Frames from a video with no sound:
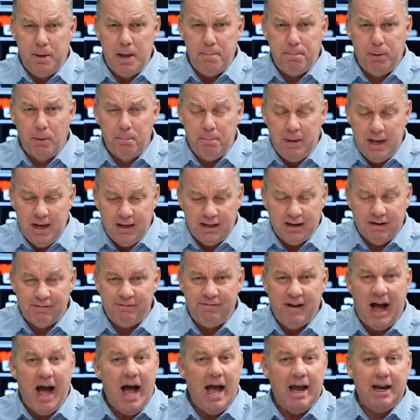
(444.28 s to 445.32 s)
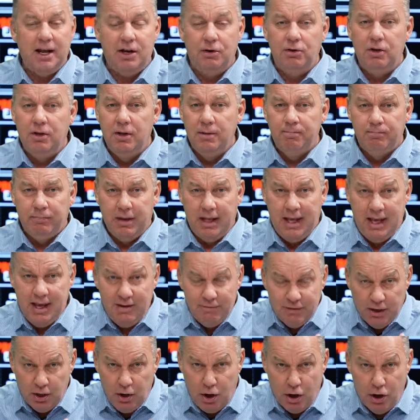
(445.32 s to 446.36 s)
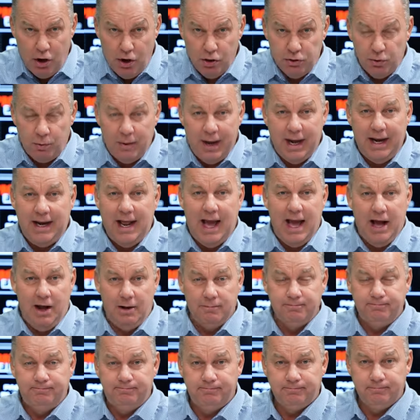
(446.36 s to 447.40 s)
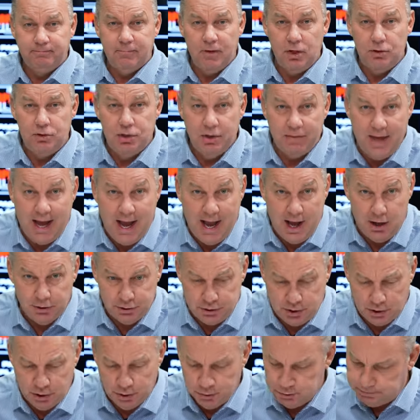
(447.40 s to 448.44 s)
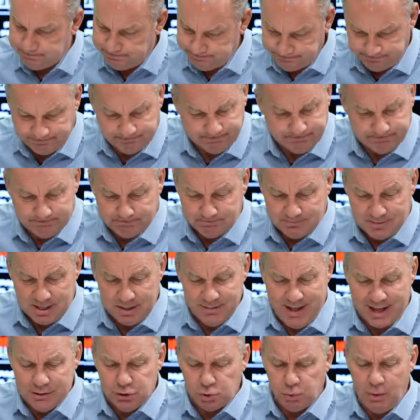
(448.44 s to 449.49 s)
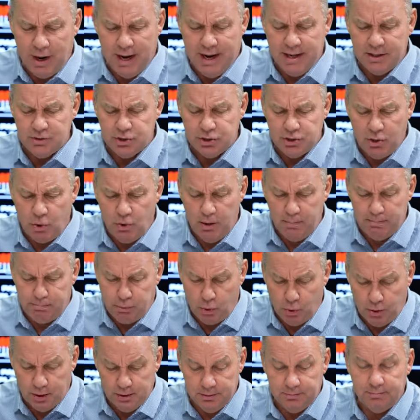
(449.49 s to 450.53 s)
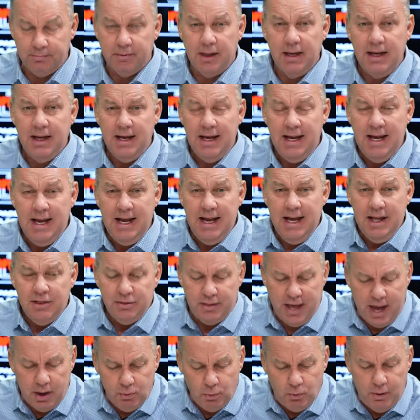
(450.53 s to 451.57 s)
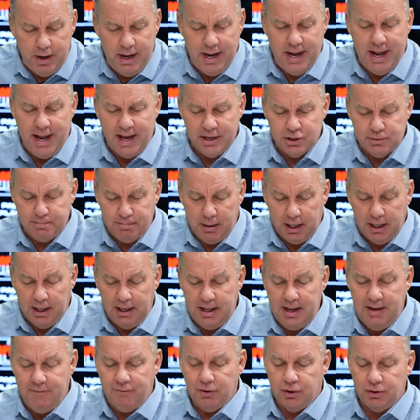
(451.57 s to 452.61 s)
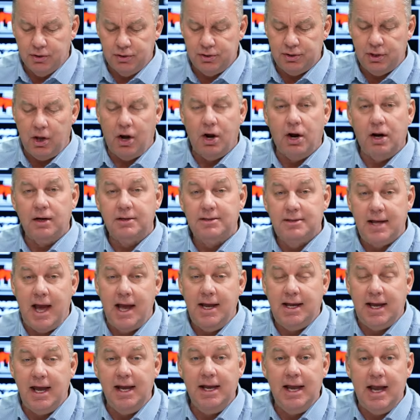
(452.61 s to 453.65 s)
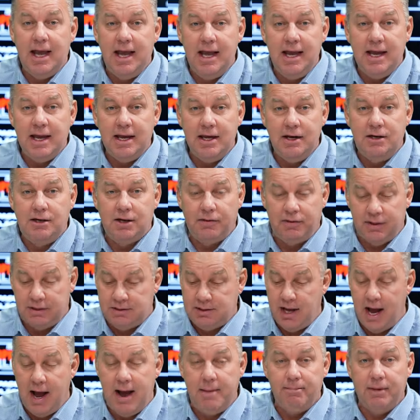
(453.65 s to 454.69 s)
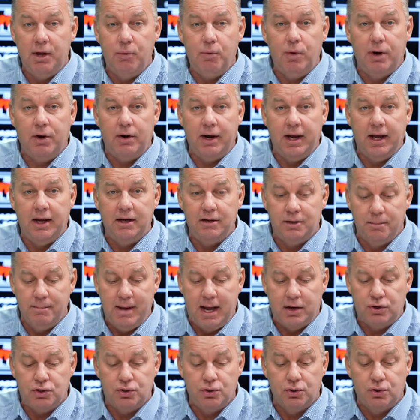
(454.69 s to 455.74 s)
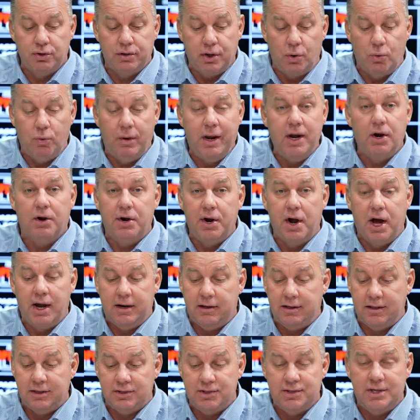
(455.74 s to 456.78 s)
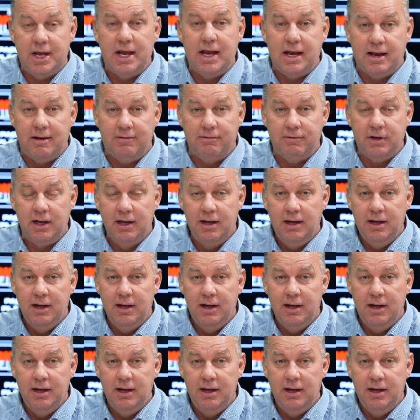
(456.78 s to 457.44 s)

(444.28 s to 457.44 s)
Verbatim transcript: people being divided, even all the way down to the household. That's why it's so important that we as believers are taking heed to the time that we're in to make sure that we are not deceived.